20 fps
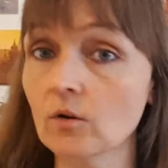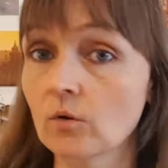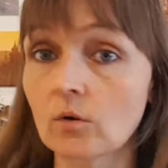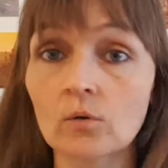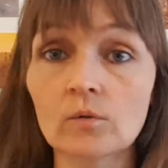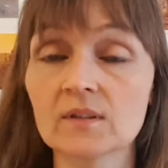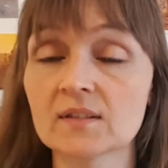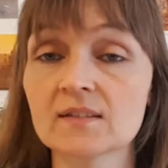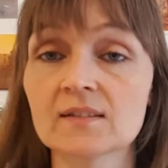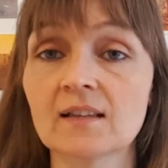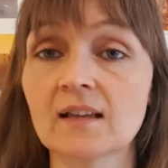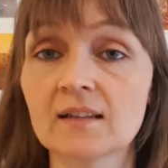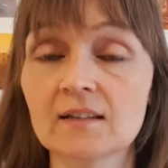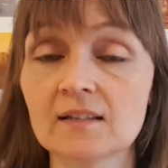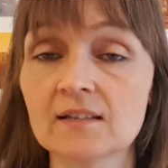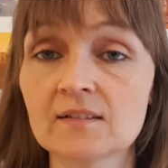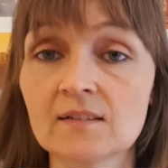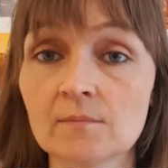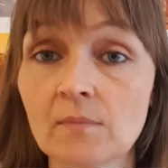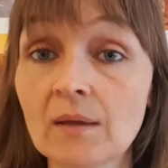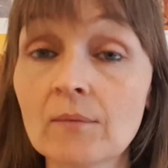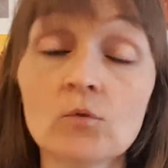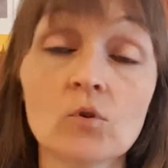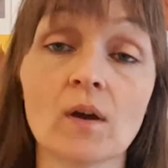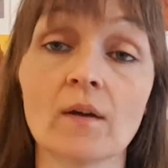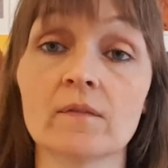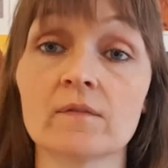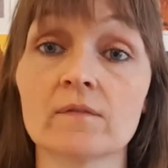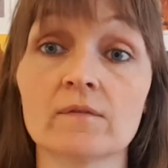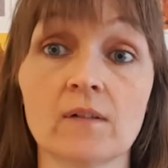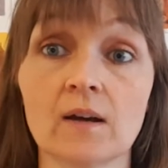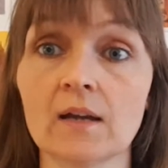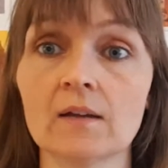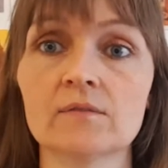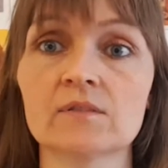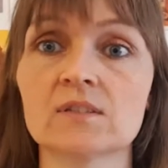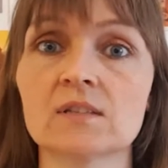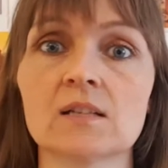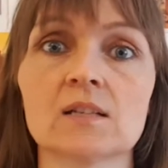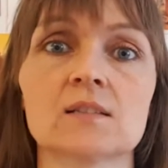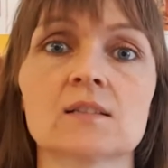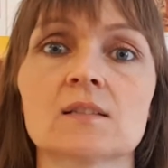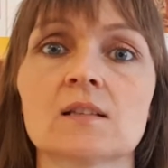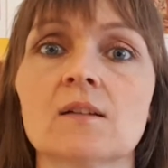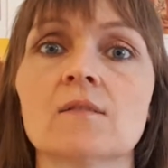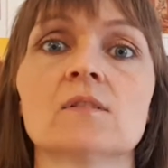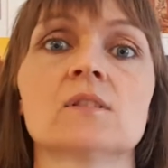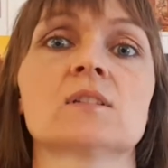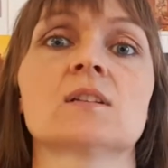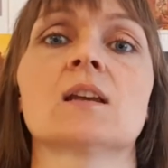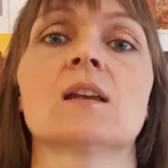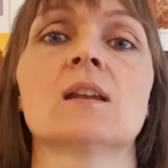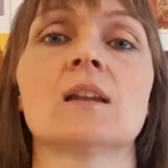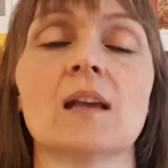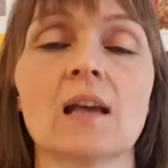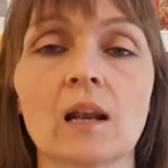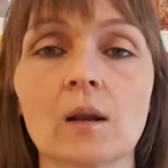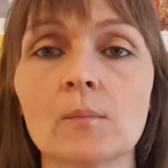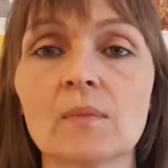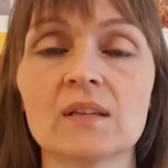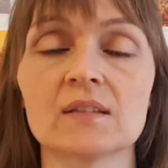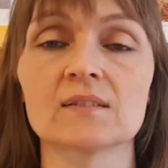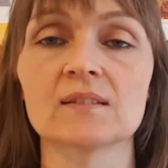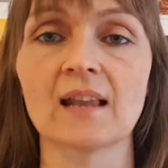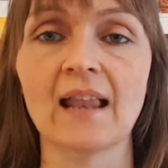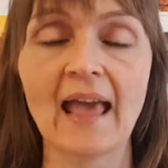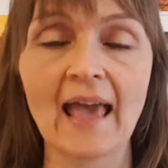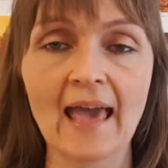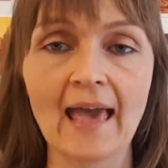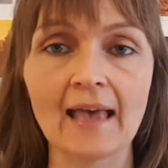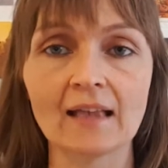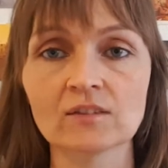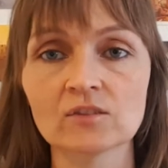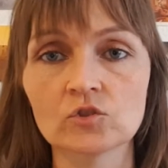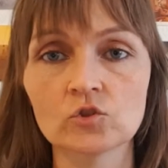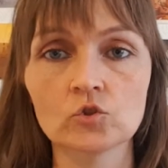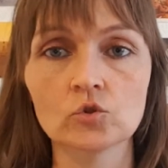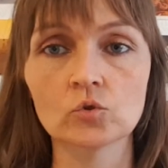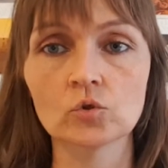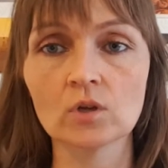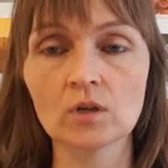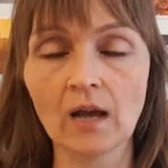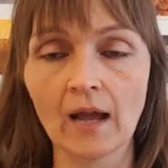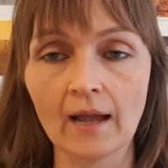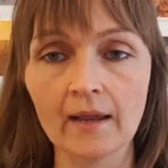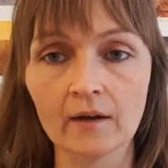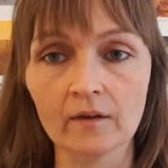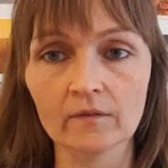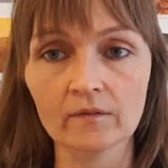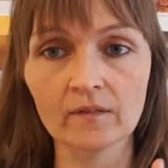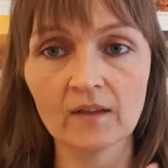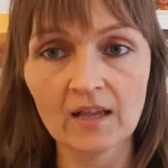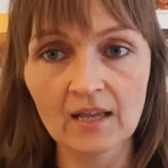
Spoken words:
always that easy. Maybe you have 5, 6, 7, 10 elements that has to kind of